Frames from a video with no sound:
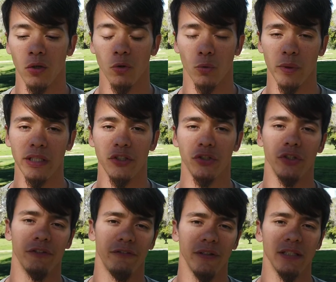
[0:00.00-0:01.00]
Reach
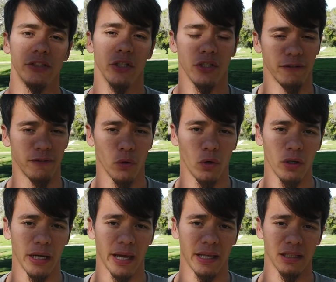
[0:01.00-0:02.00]
your feet to the
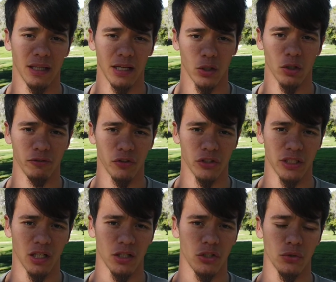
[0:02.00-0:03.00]
floor and let go of your
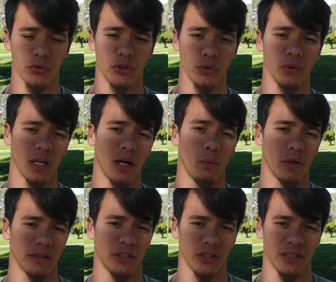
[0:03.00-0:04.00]
tuck. You do not
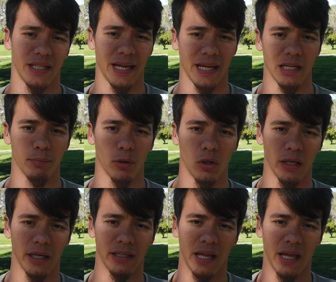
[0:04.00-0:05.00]
want to just cannonball
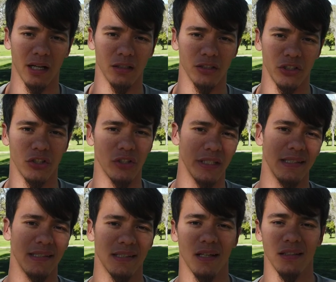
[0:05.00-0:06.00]
and hang onto your
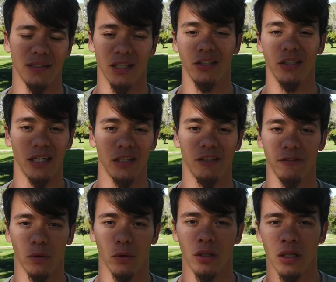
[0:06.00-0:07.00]
knees until you hit the
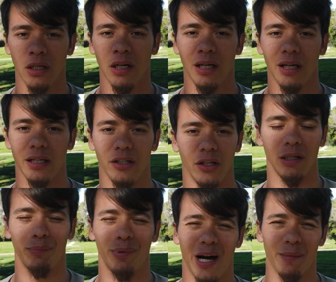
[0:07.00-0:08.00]
floor. You're
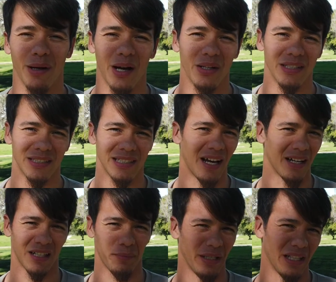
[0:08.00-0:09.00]
gonna bottom out and it's
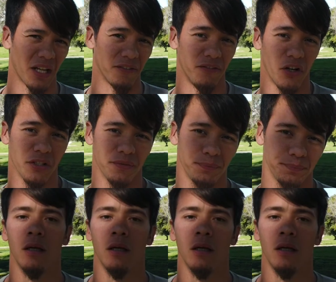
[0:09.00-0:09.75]
not gonna be a lot of fun.